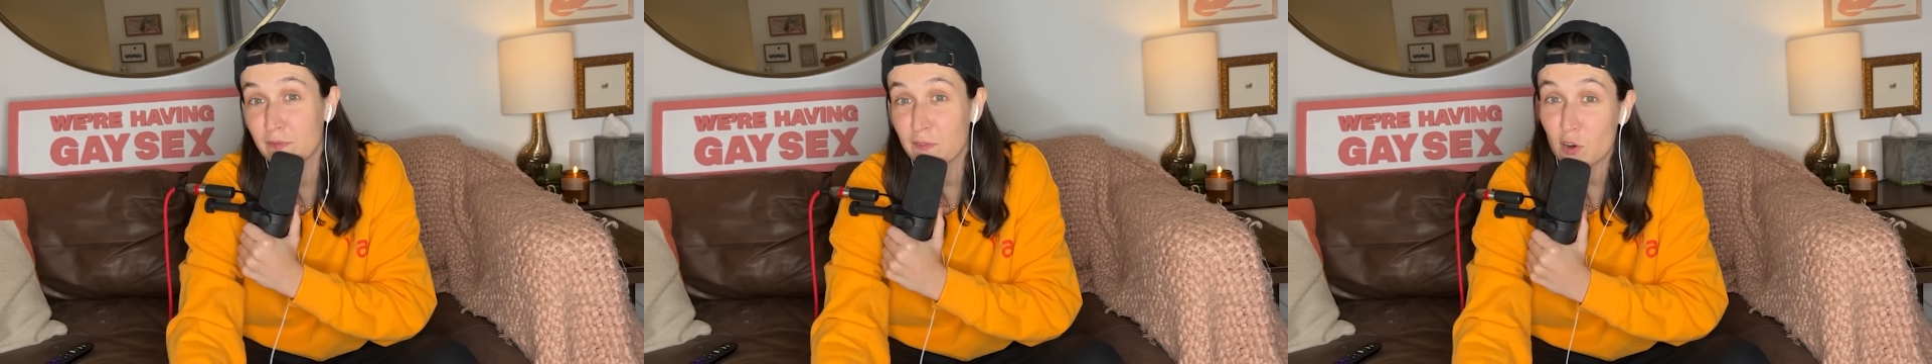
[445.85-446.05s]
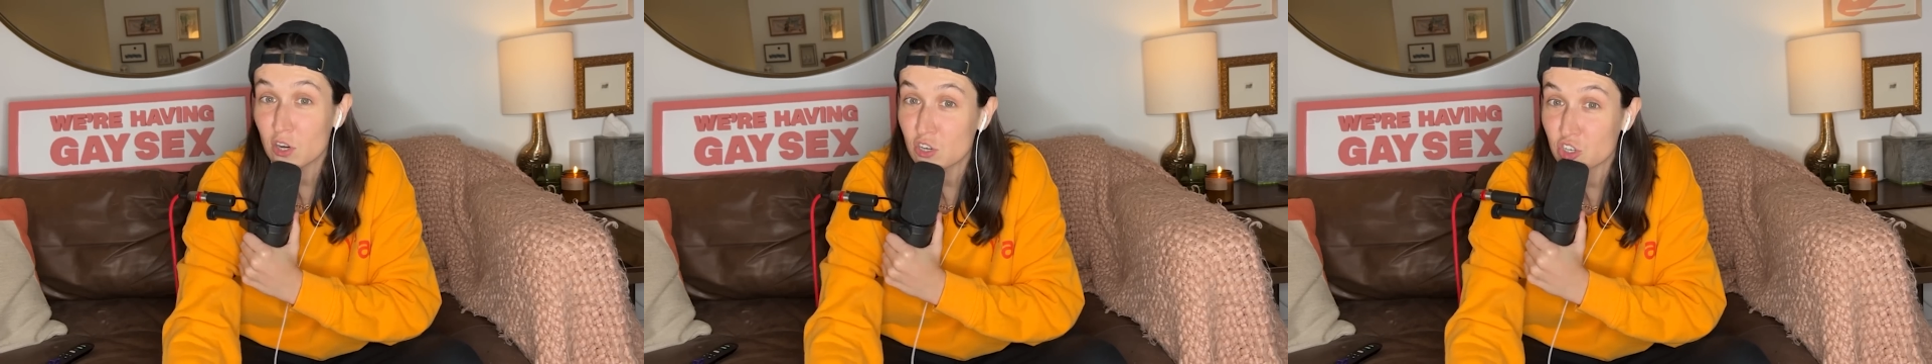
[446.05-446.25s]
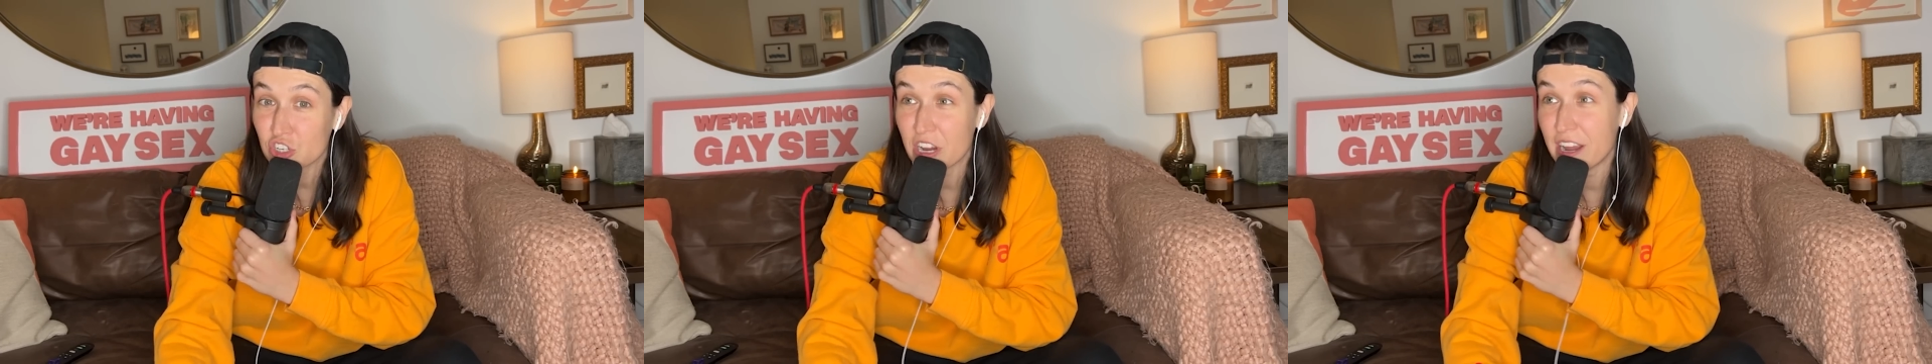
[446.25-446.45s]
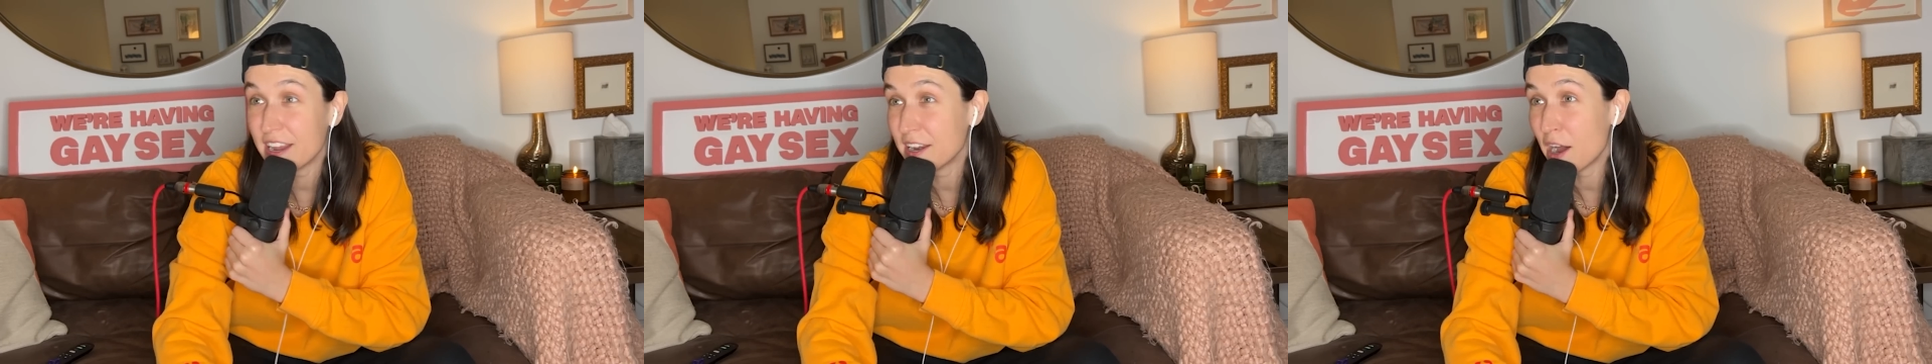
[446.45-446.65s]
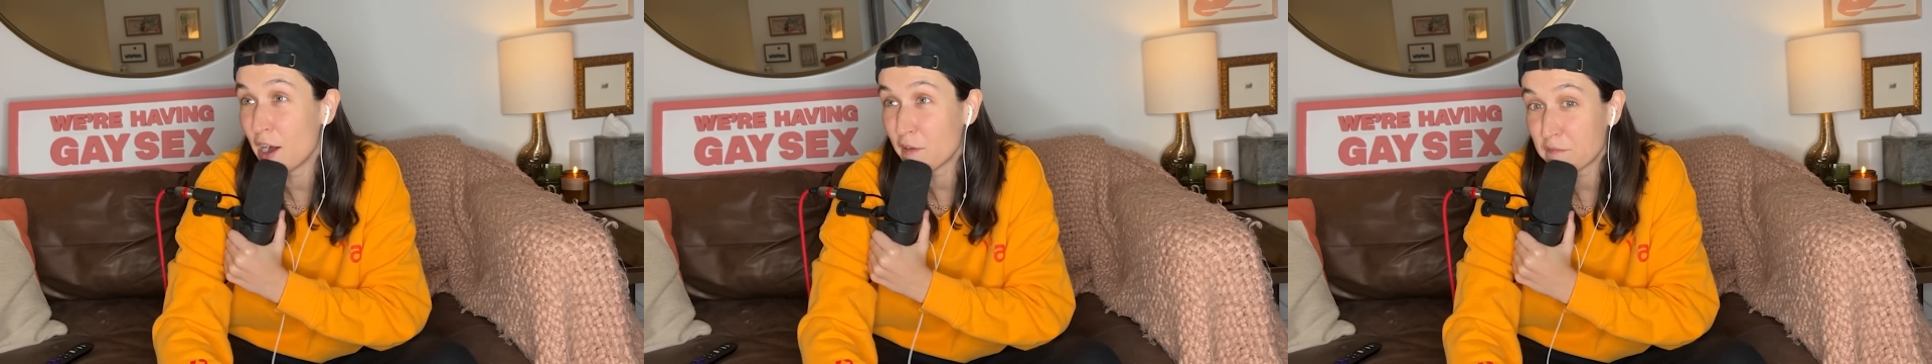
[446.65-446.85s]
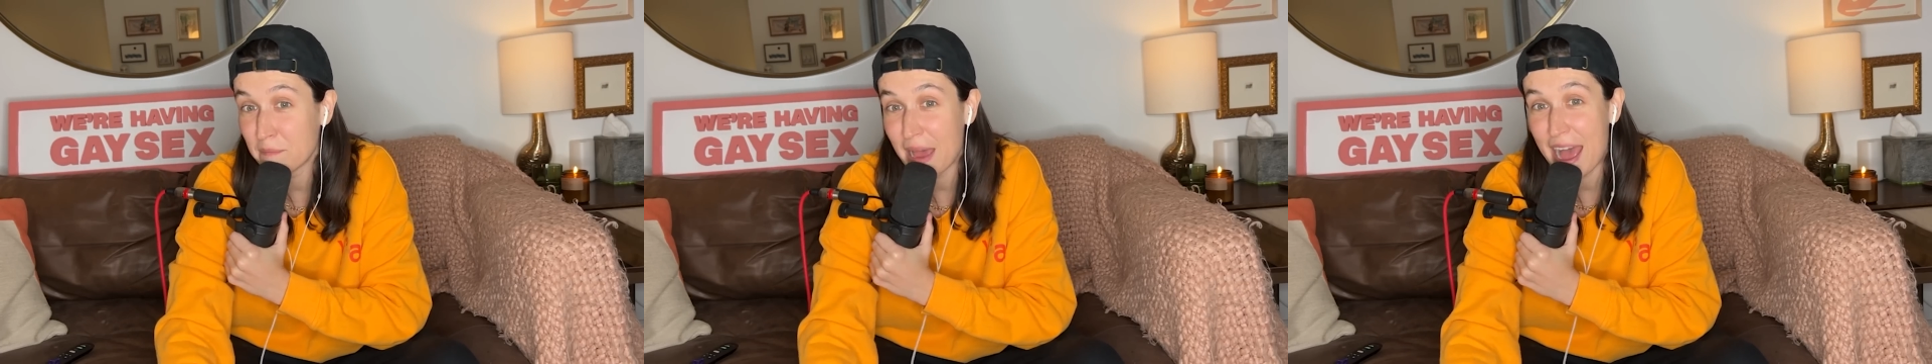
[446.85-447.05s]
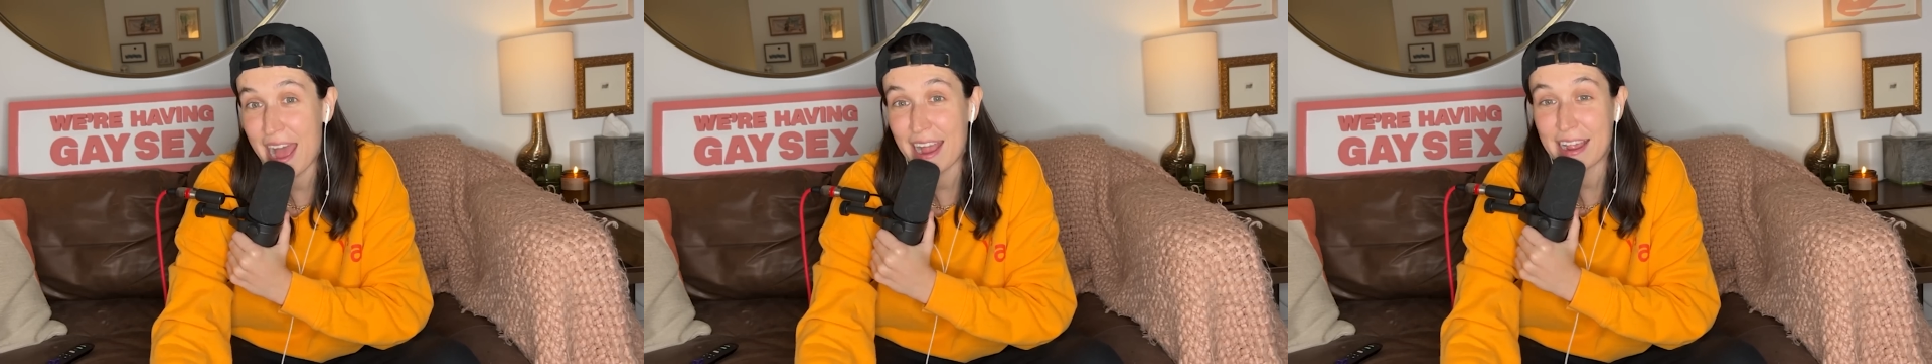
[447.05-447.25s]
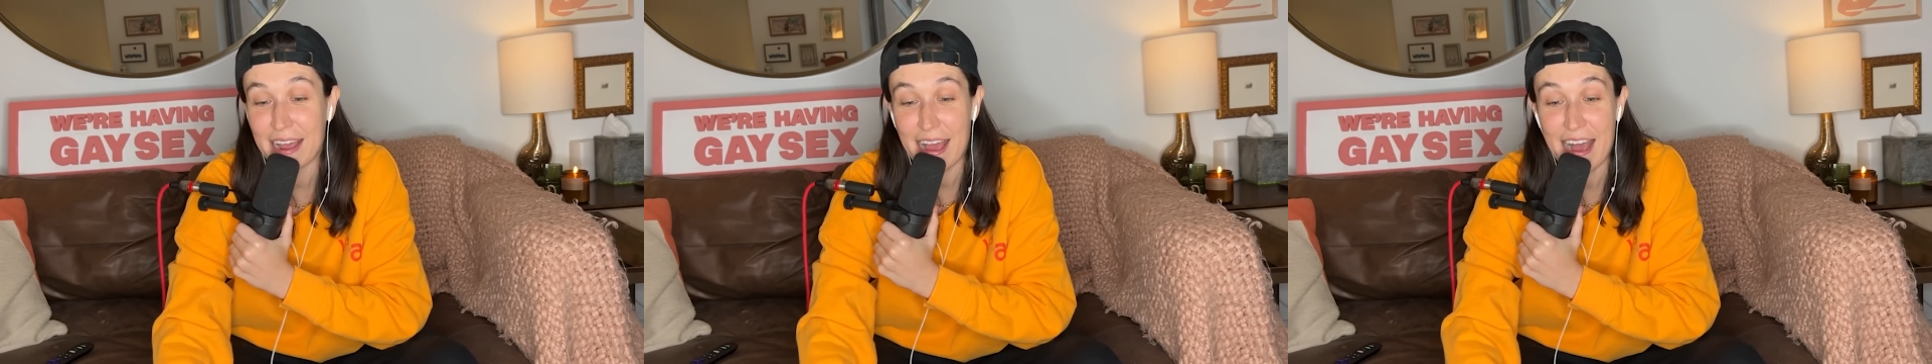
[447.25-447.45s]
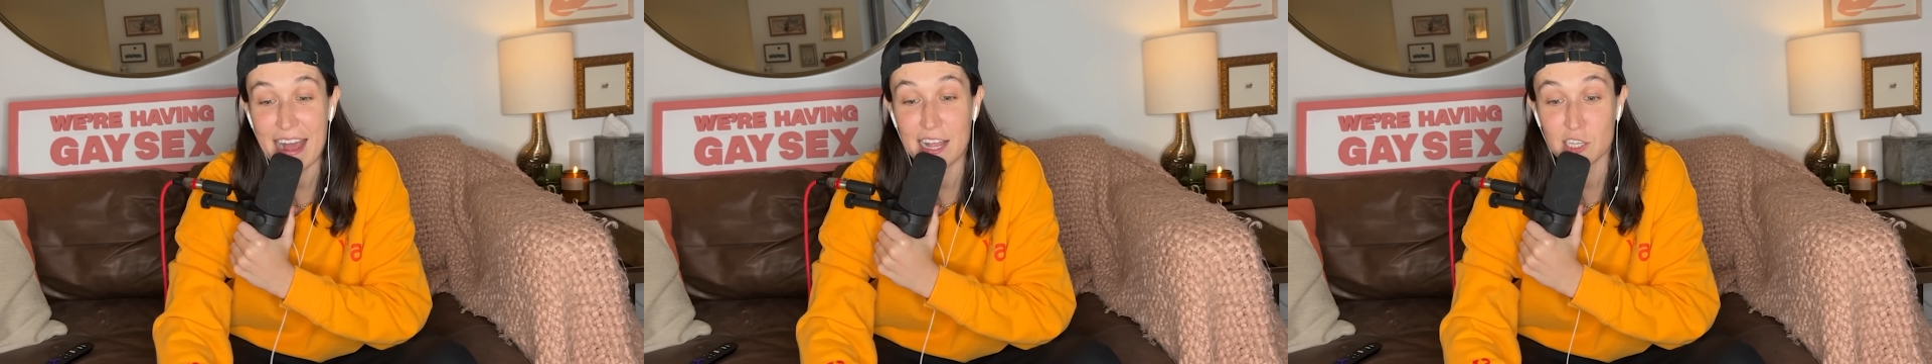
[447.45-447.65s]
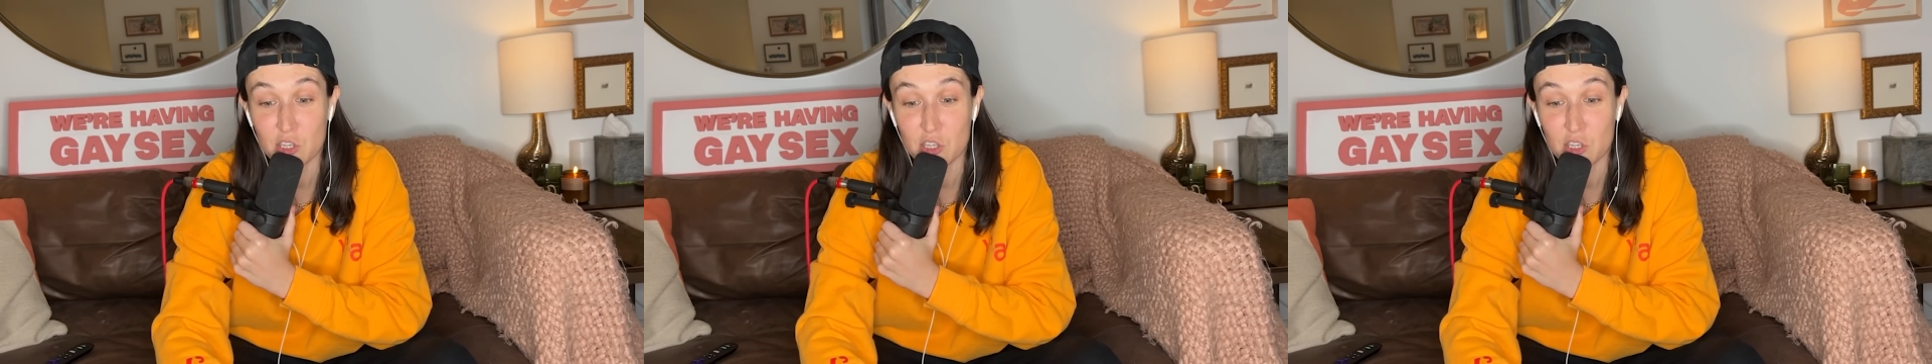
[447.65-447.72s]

version of Mak as